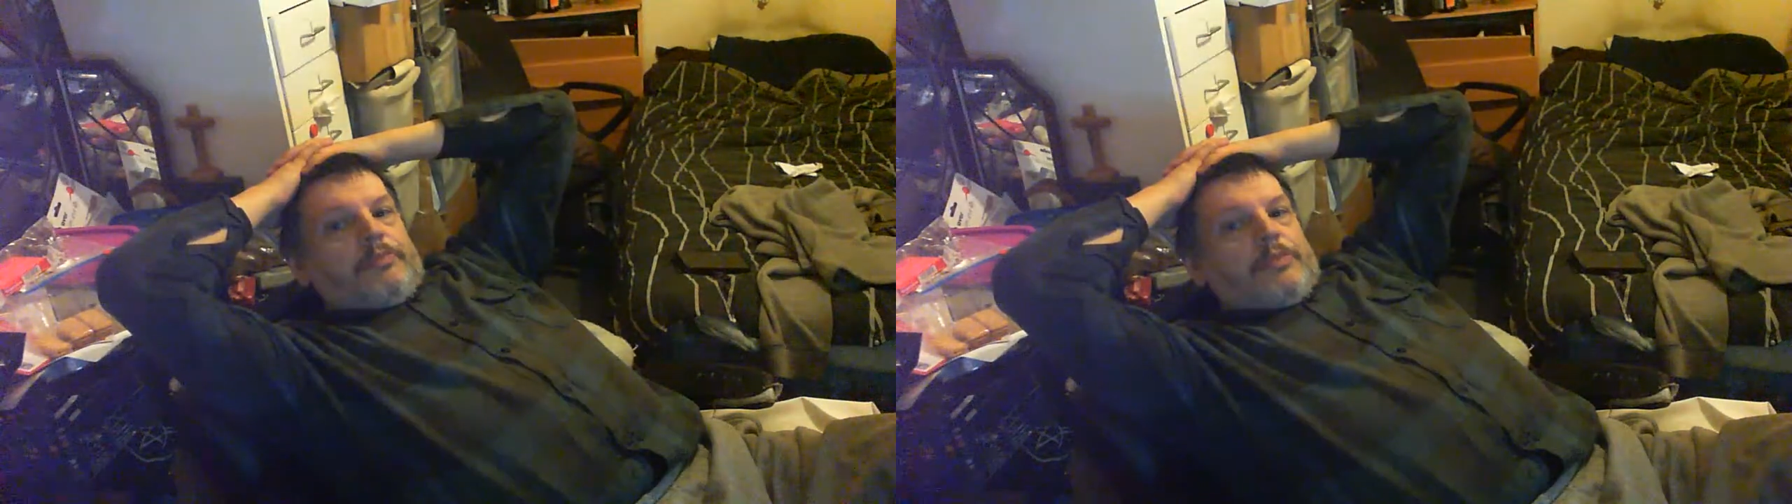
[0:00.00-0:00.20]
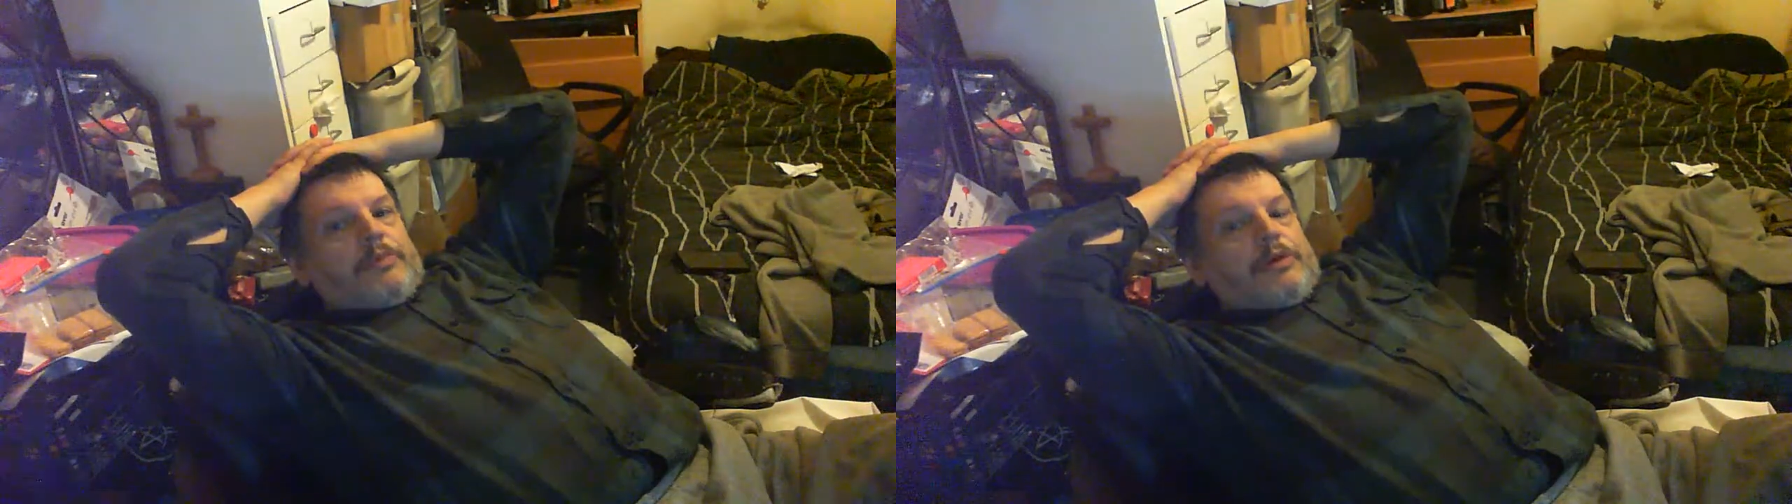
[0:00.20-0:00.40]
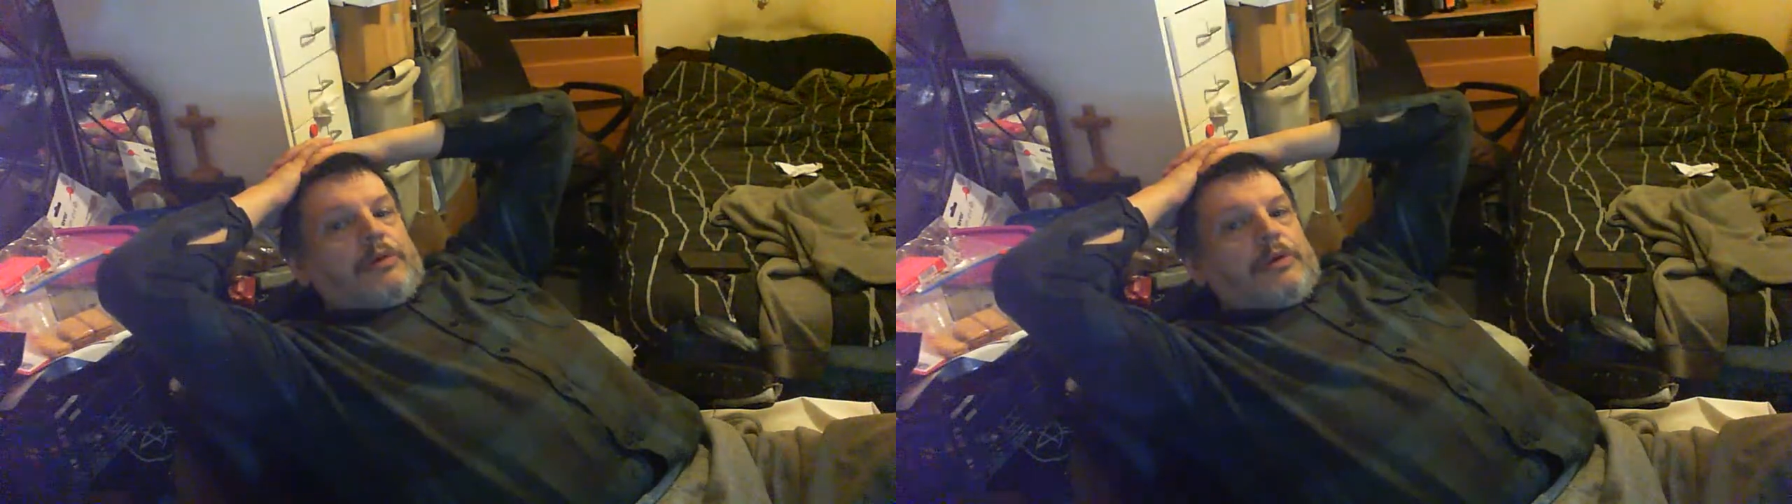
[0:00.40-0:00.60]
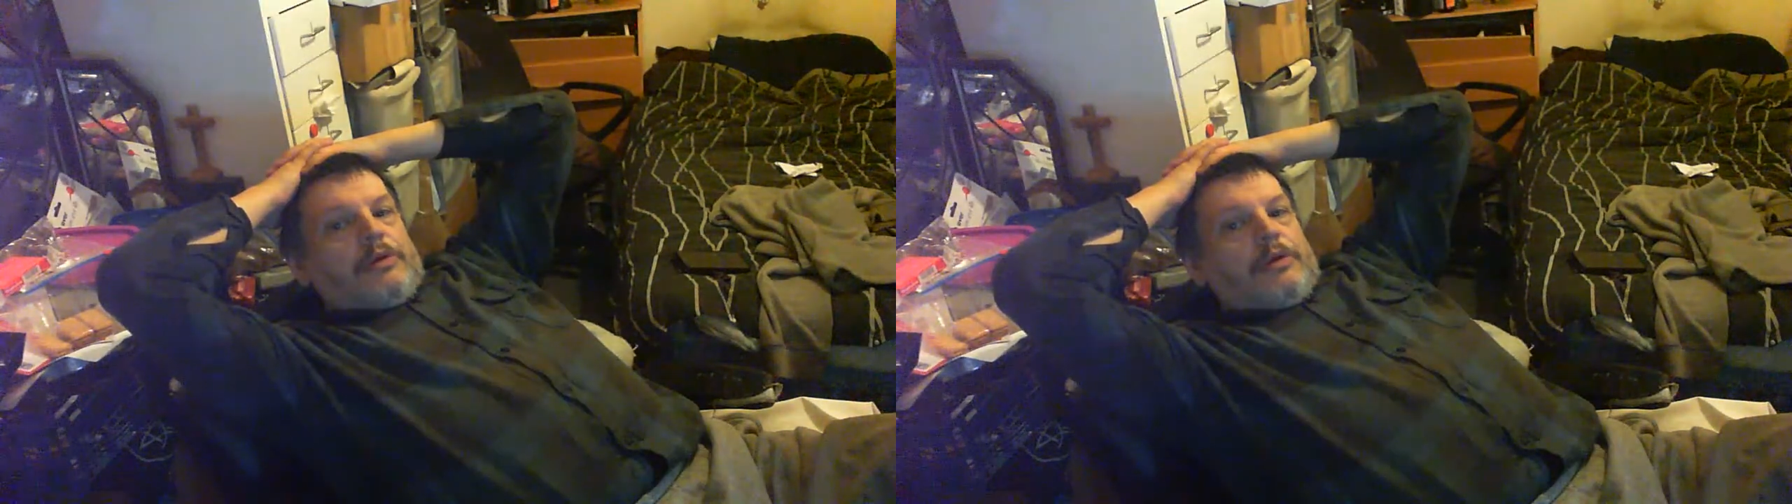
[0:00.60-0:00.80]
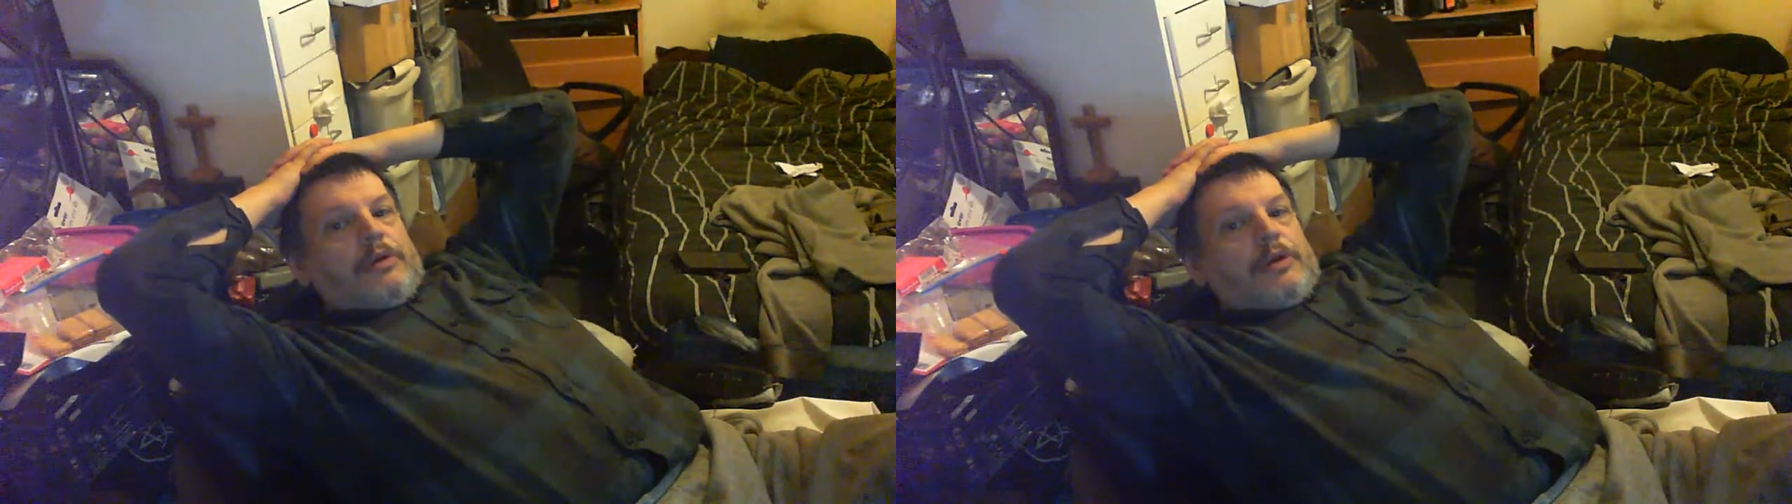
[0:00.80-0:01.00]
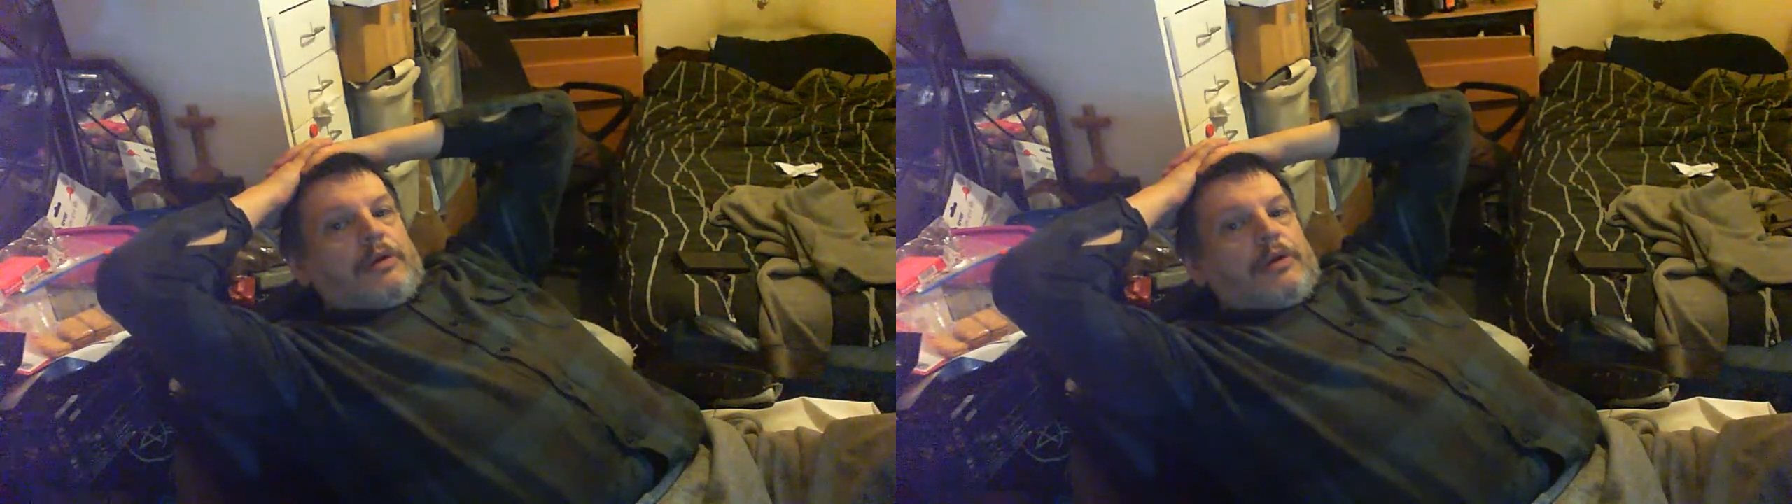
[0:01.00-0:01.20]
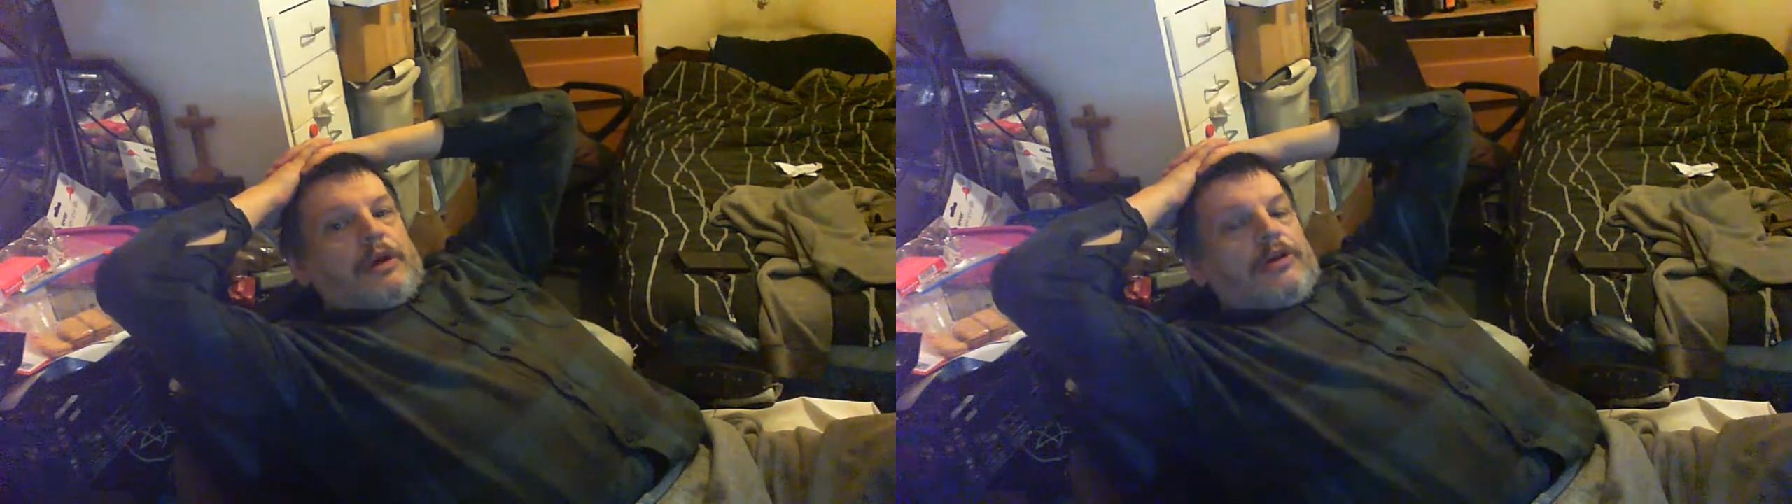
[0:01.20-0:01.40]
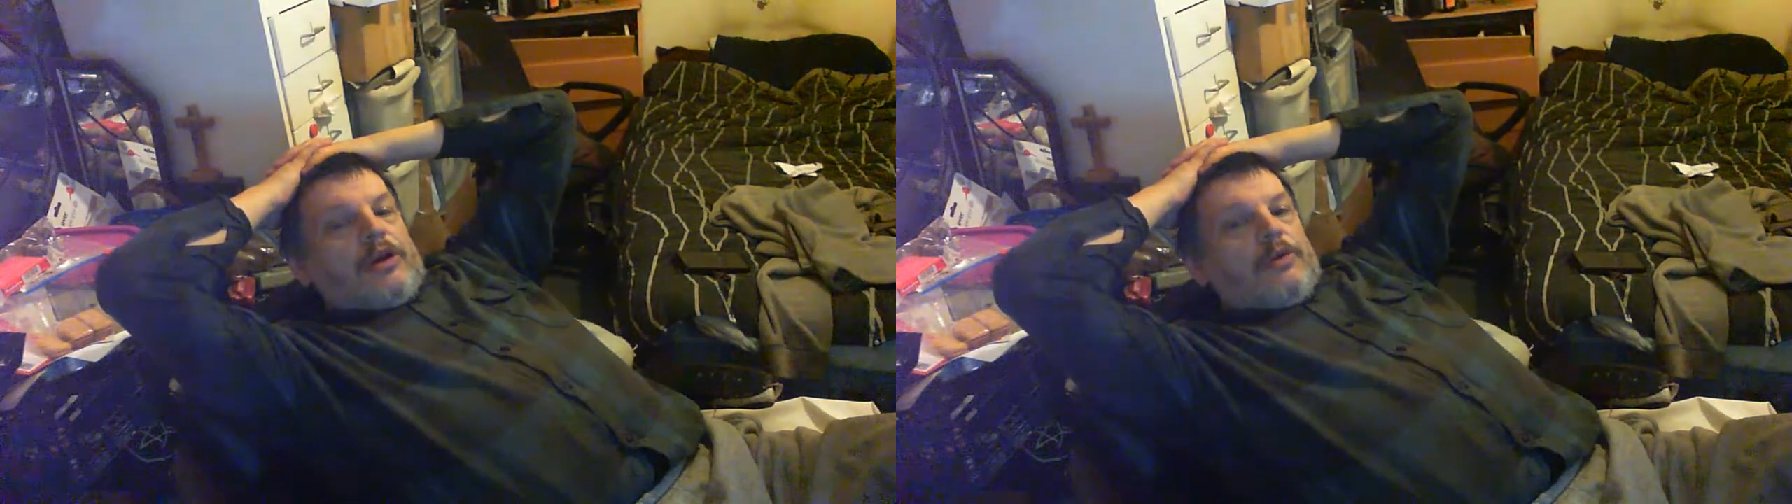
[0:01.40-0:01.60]
Yeah,
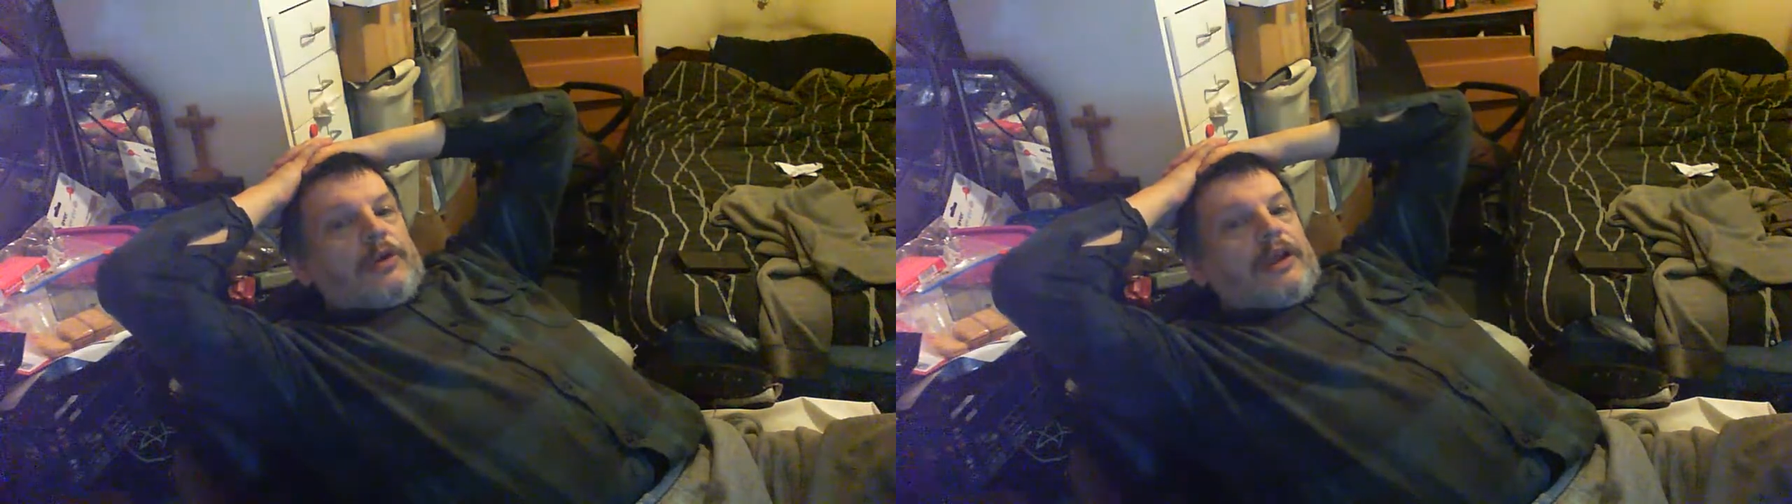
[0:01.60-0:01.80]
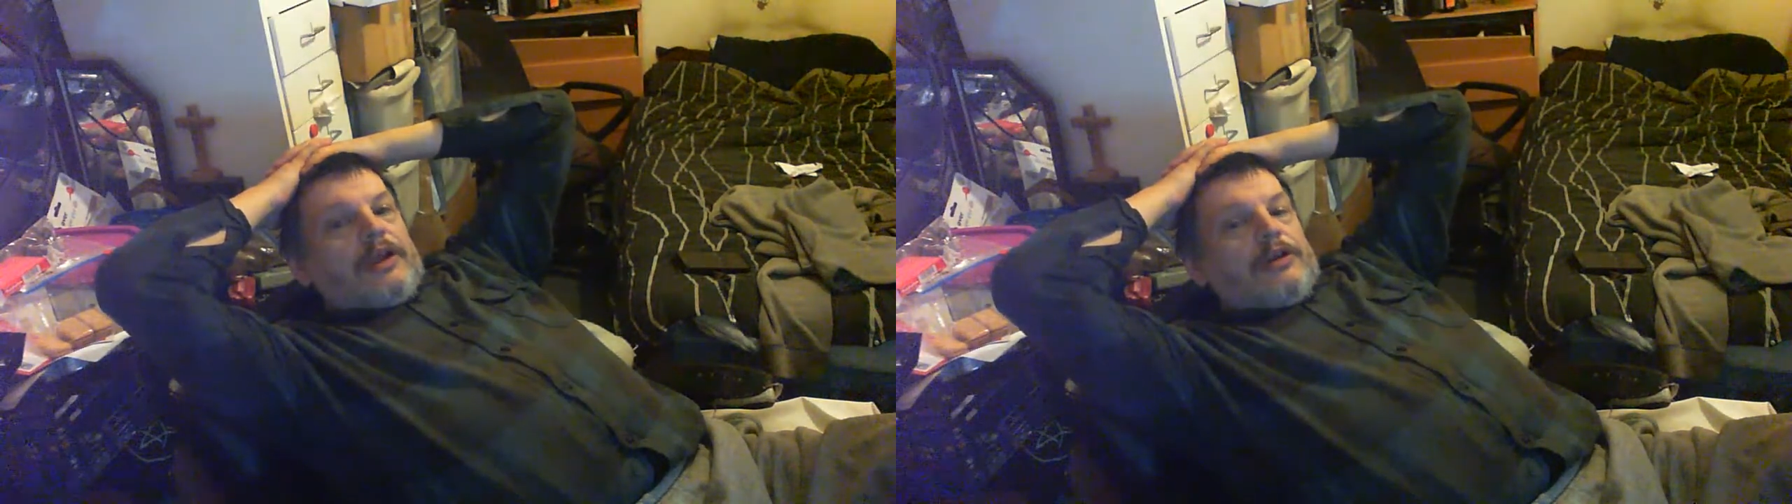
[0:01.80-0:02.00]
and not only that,